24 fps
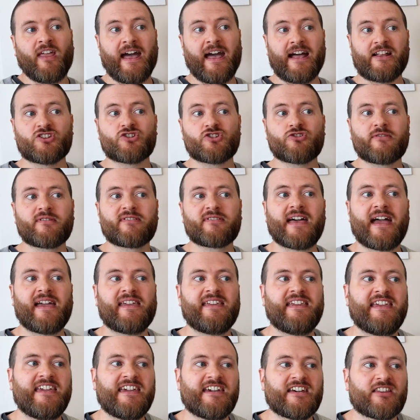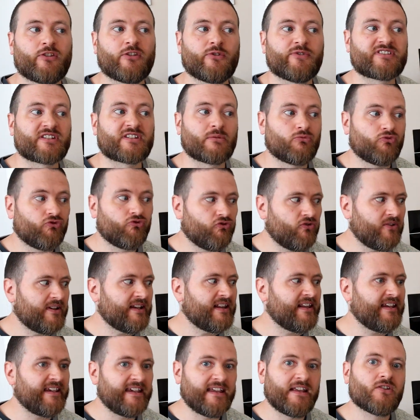and during that year there was some
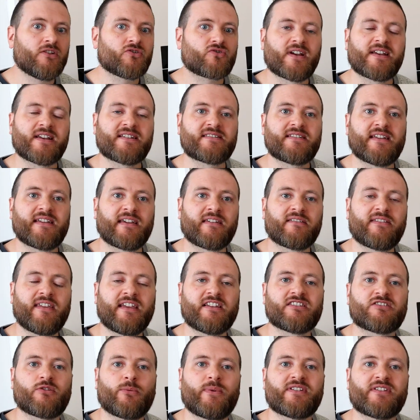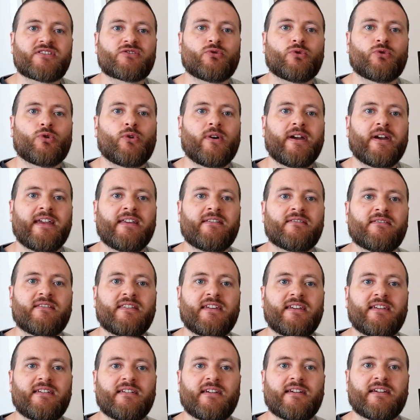really interesting things that we saw in
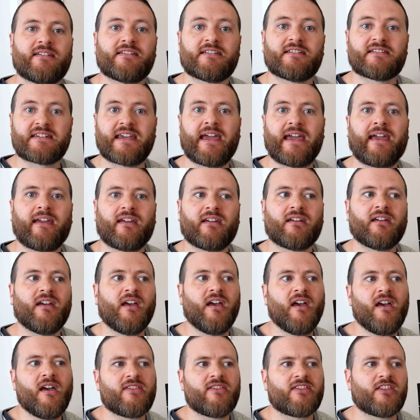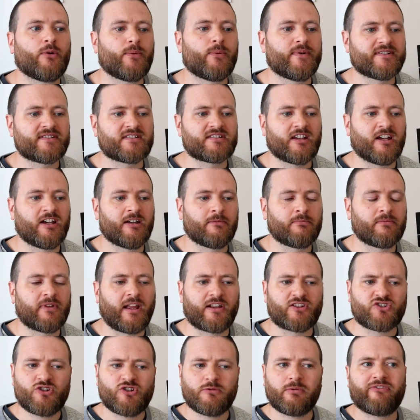the tank. There was
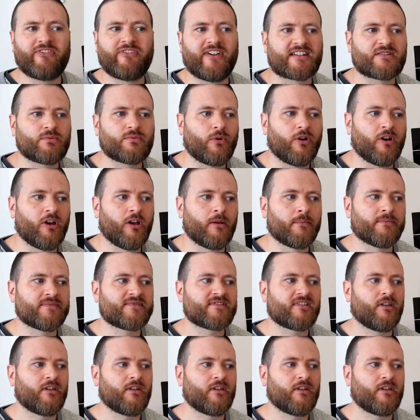like tubifex worms.